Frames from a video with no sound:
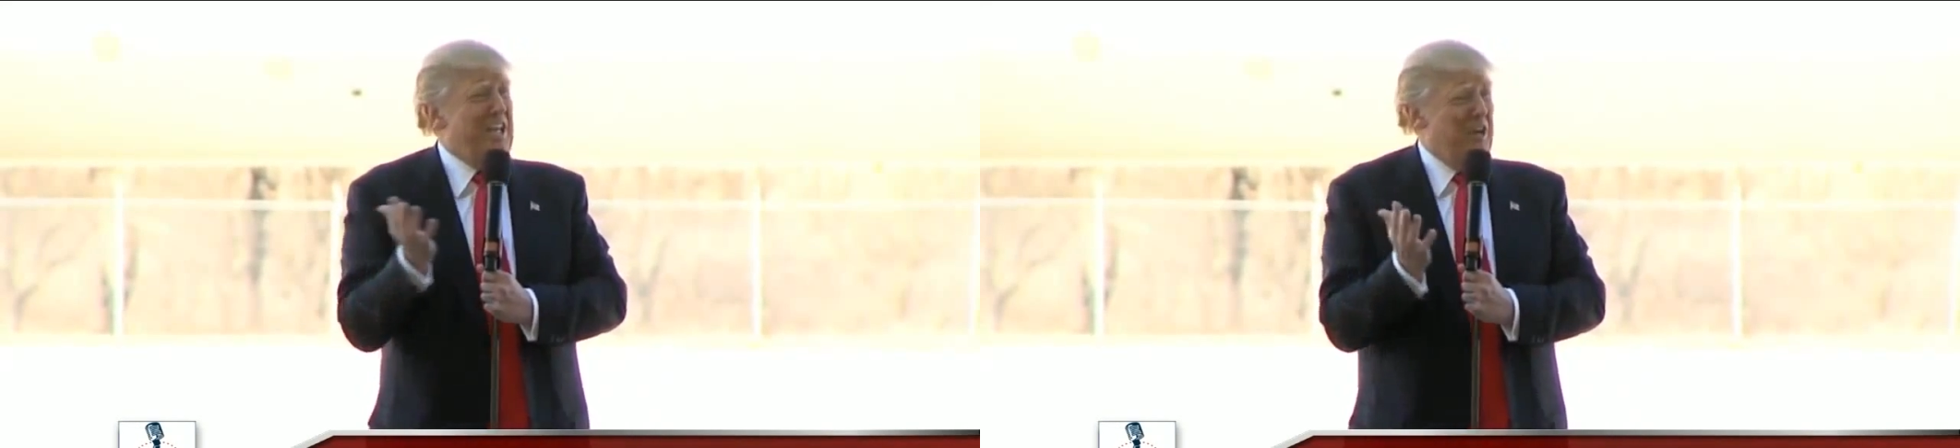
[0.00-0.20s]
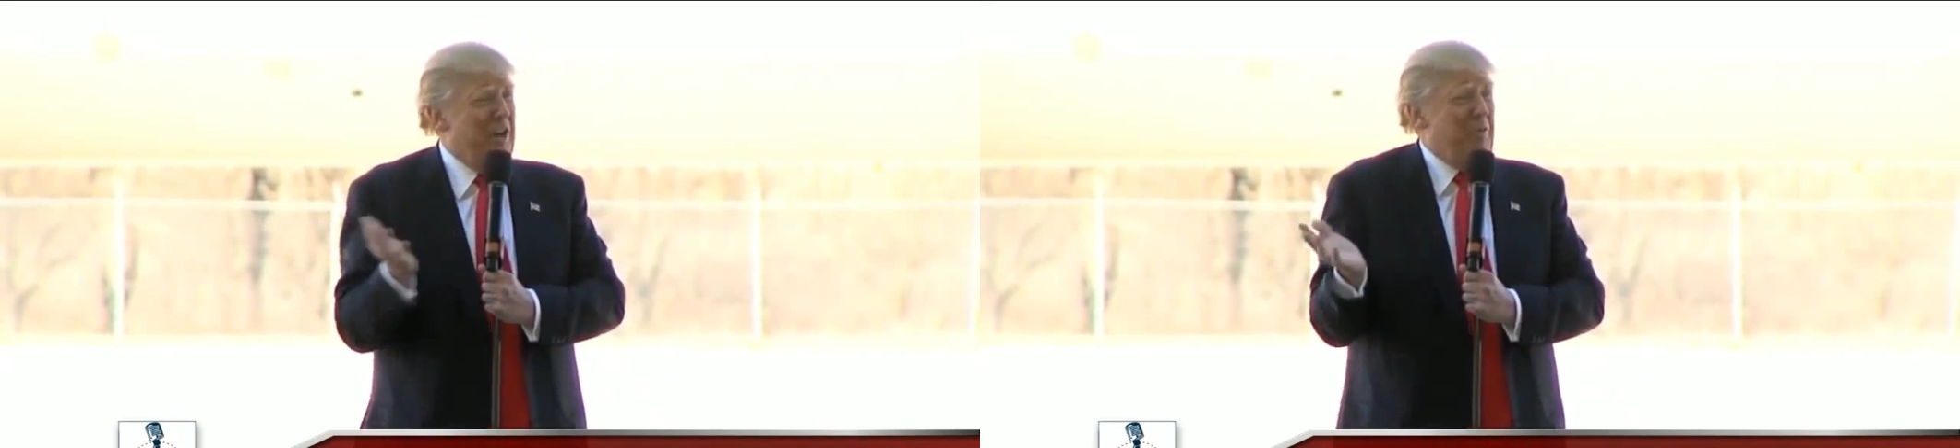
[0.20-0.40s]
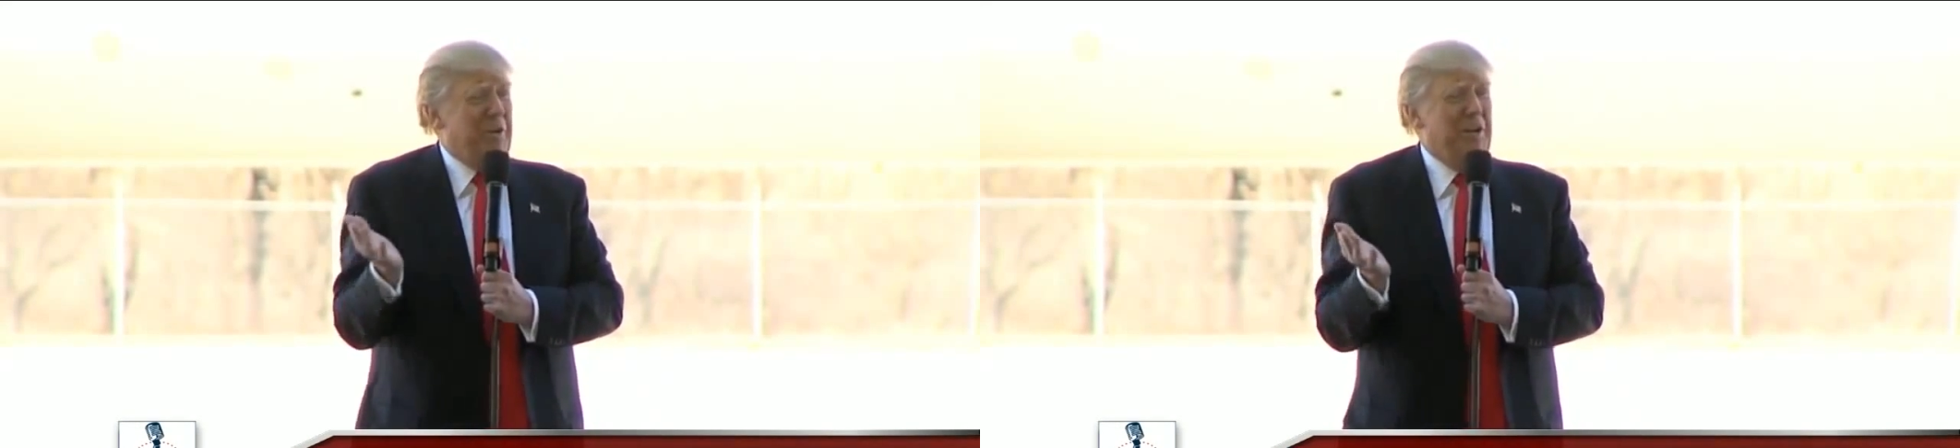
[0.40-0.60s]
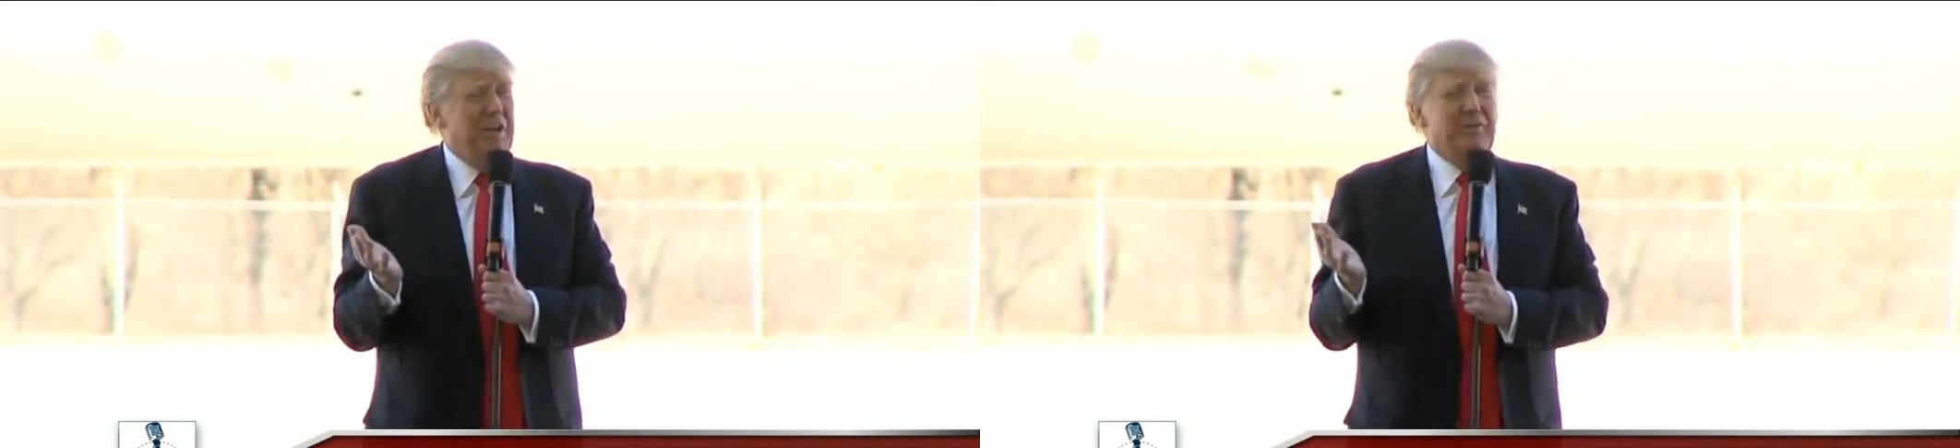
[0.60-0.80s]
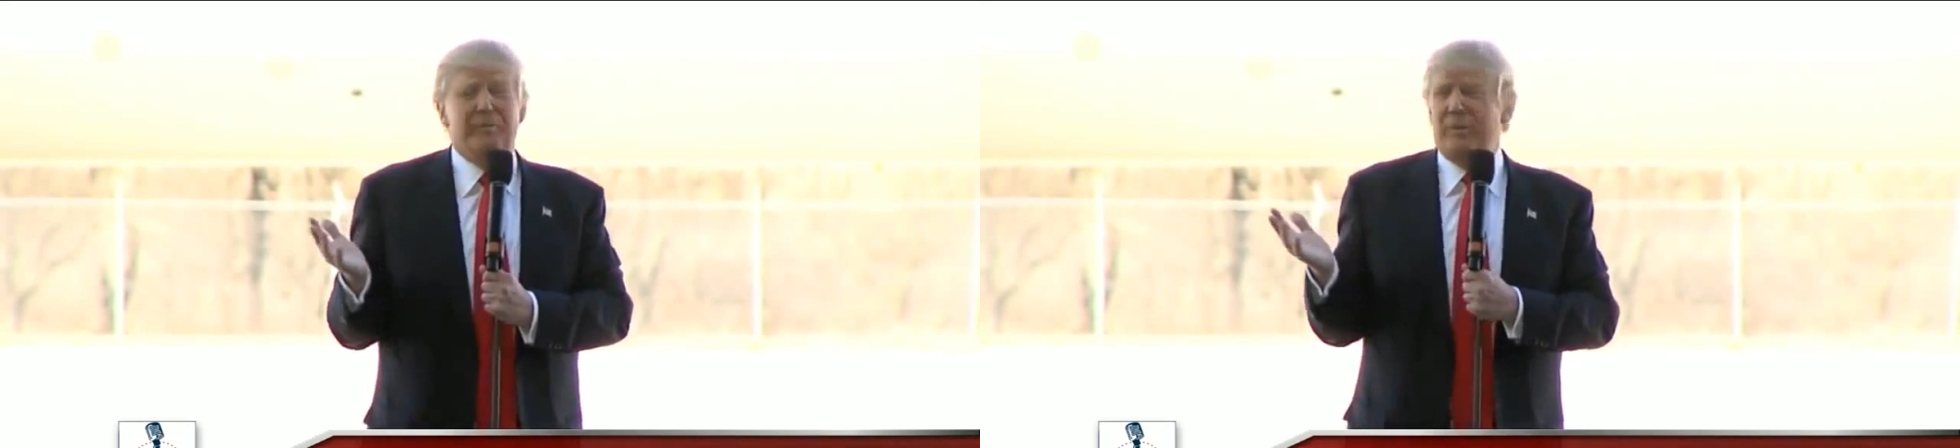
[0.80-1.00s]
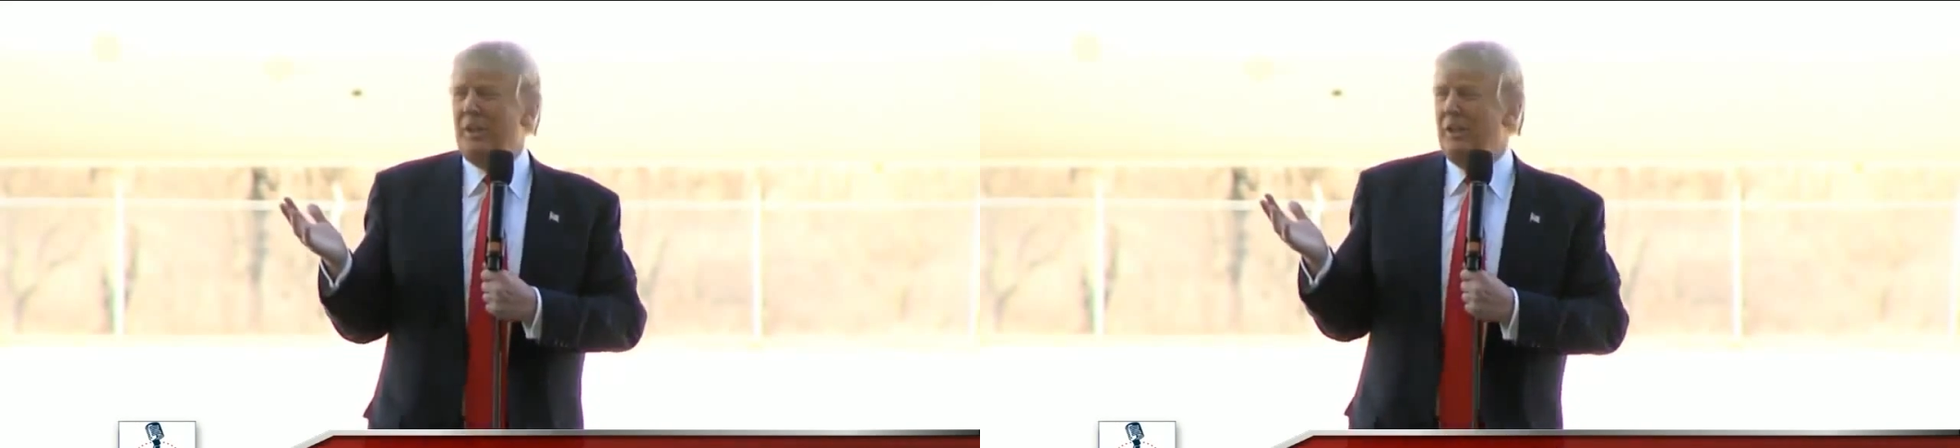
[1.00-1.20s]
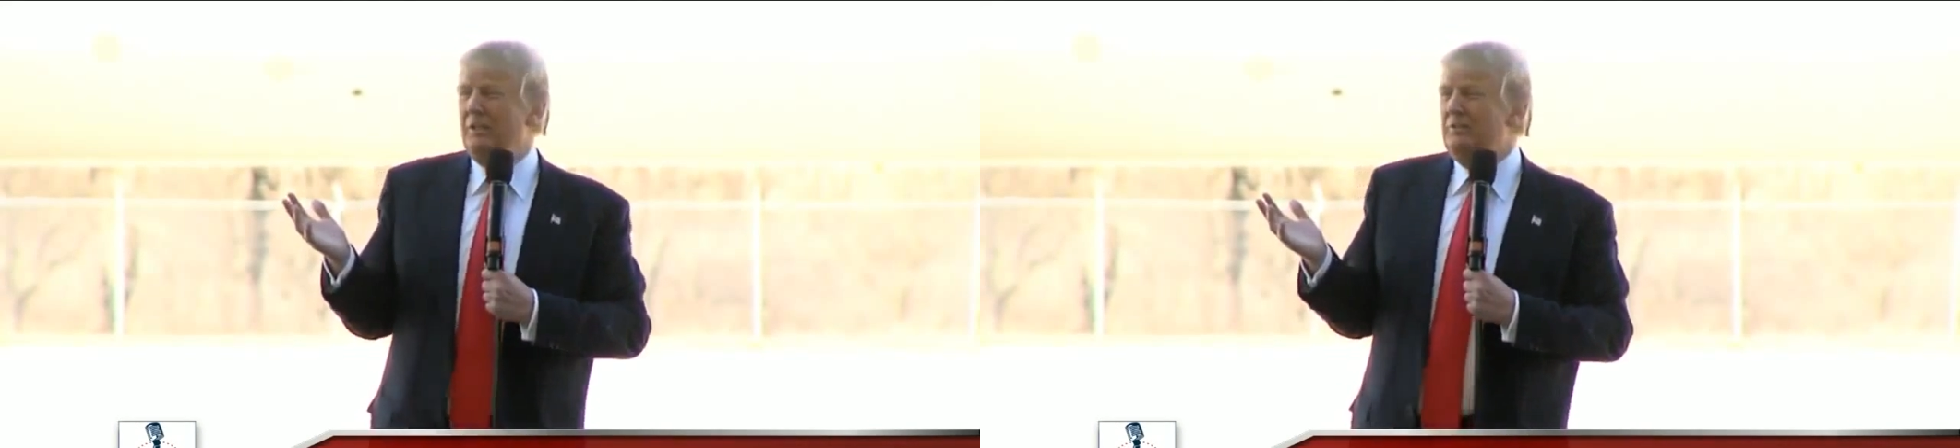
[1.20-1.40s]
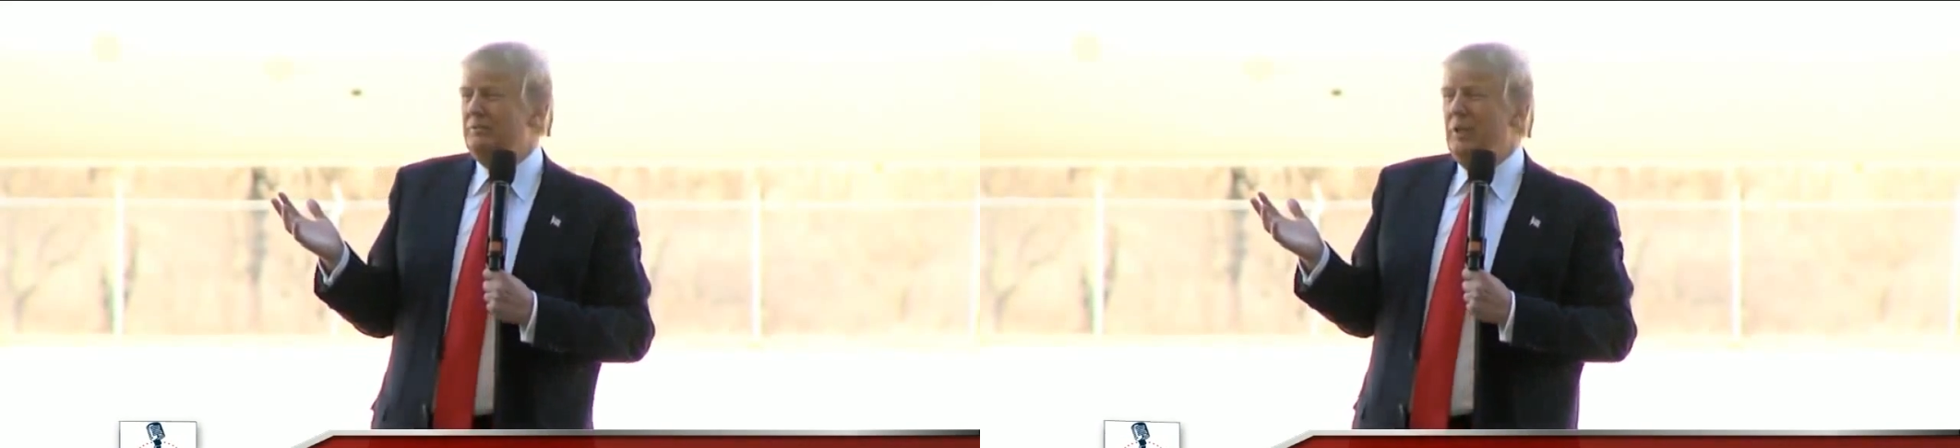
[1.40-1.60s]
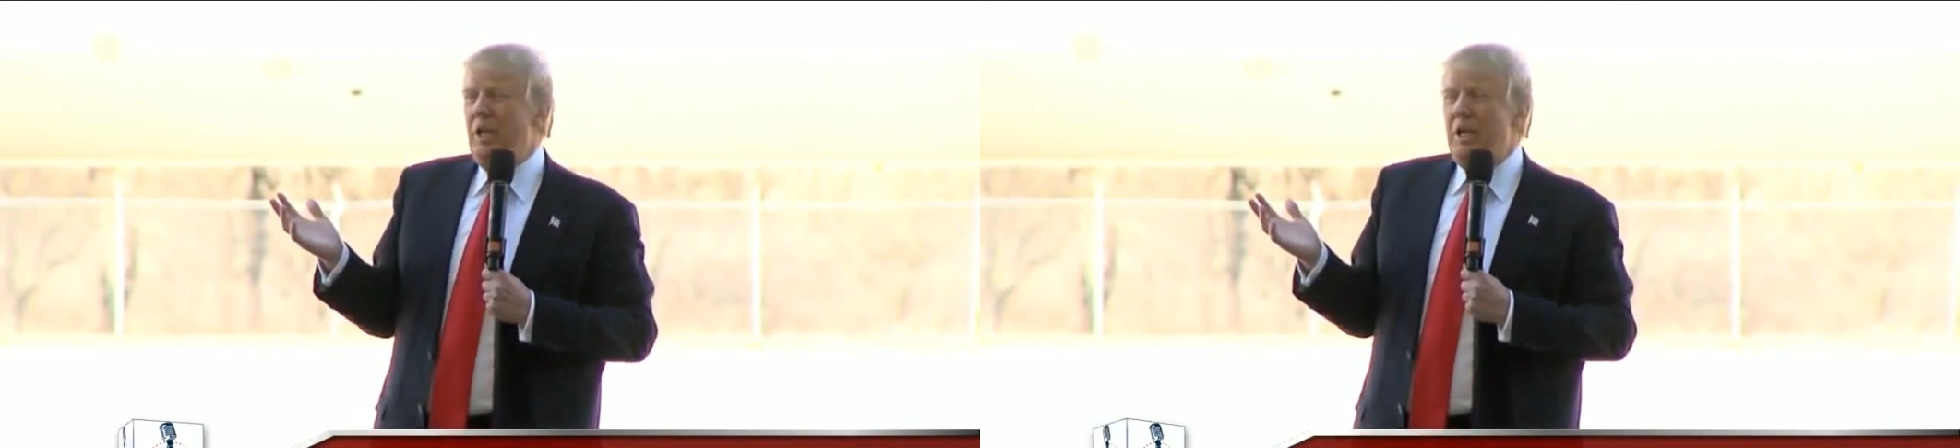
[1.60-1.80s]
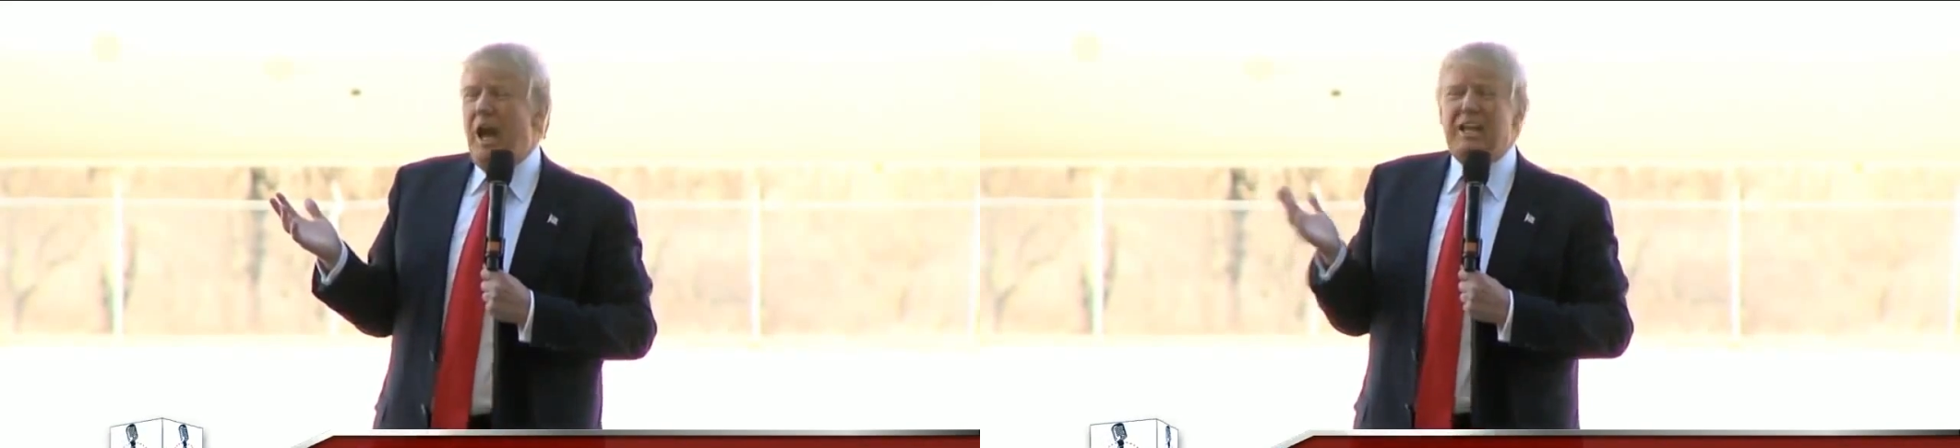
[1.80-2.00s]
You know,
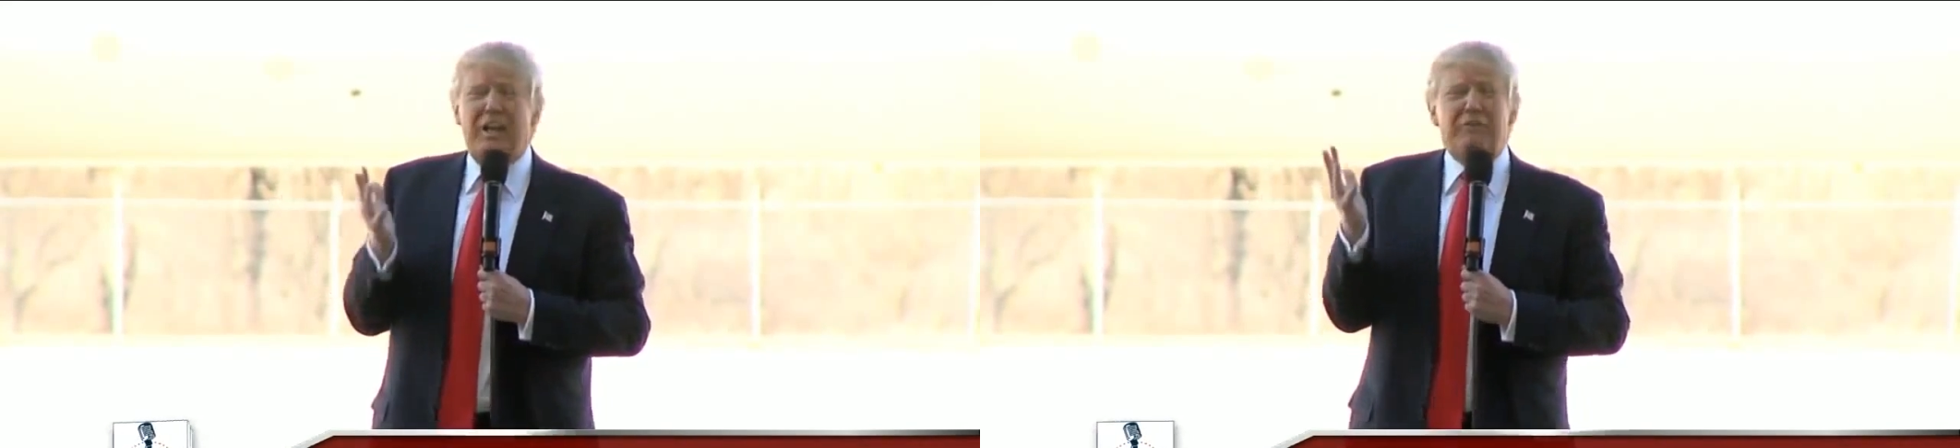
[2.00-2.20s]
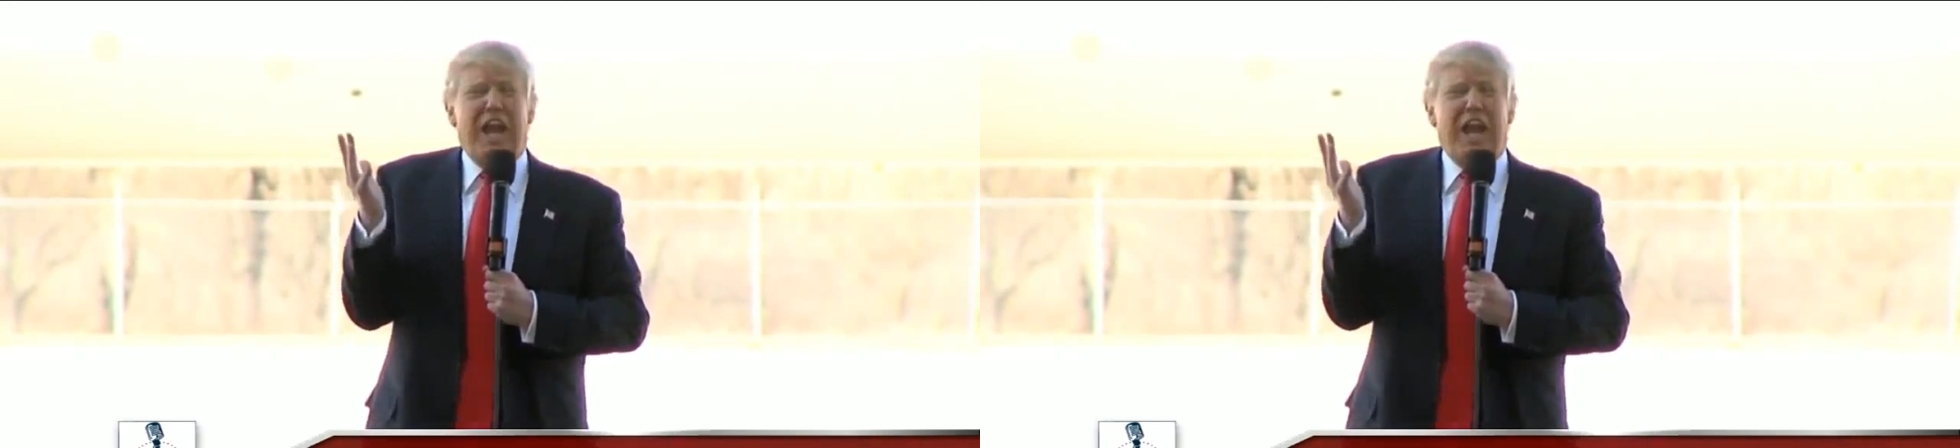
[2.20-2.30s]
I'd love